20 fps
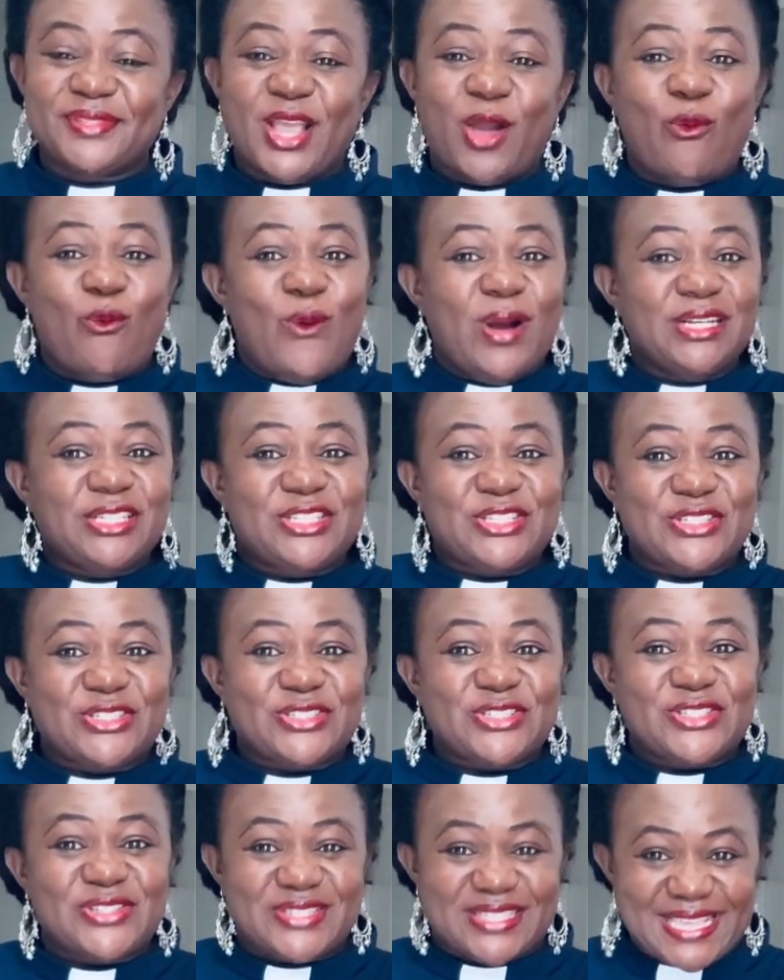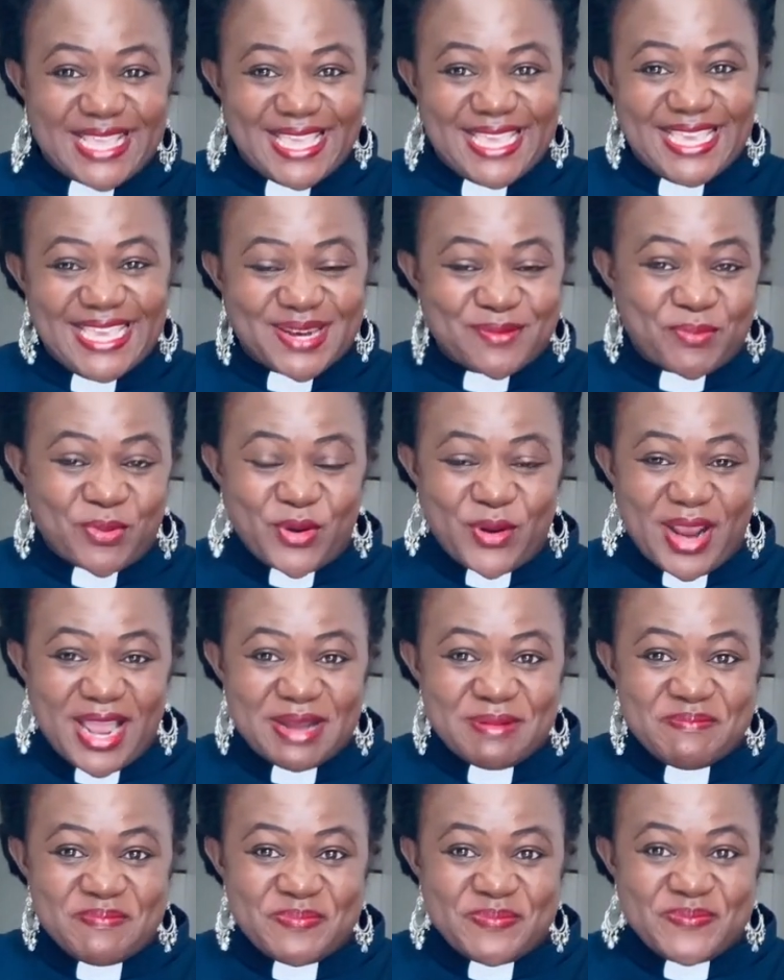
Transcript: What to say in prayer.